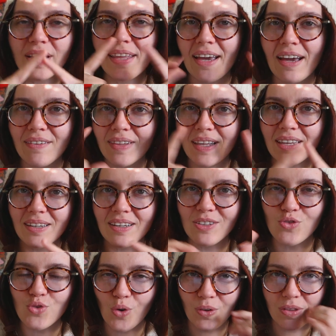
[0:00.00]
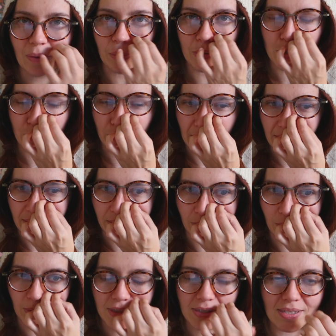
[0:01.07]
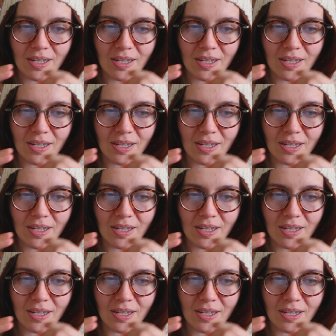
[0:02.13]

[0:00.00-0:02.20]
and I have like drawn a bunch of like little ones